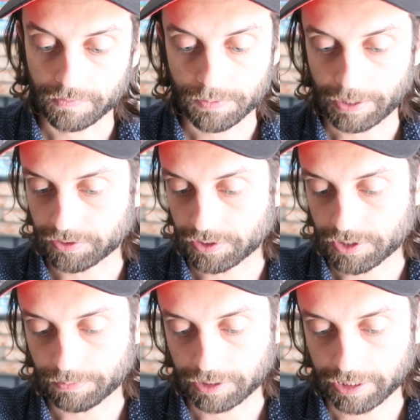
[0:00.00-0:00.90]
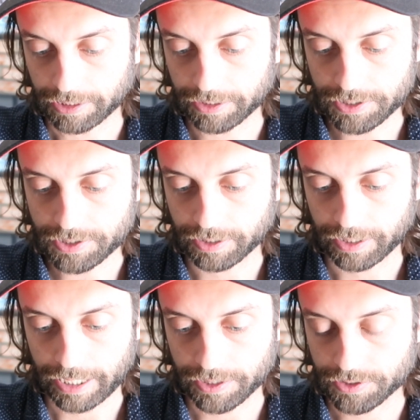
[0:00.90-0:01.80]
especially something like this
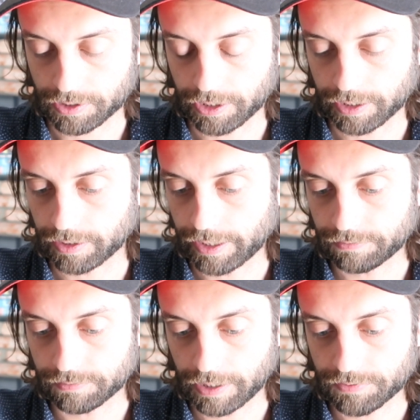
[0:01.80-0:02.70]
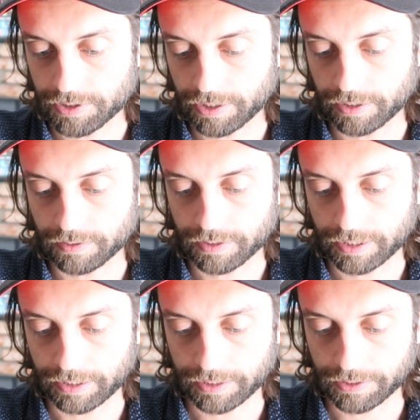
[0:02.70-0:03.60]
that has a lot of life left in it.
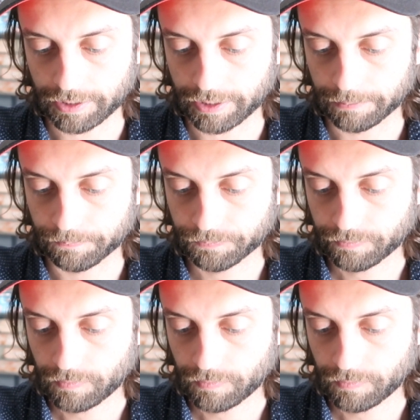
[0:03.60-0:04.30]
And um,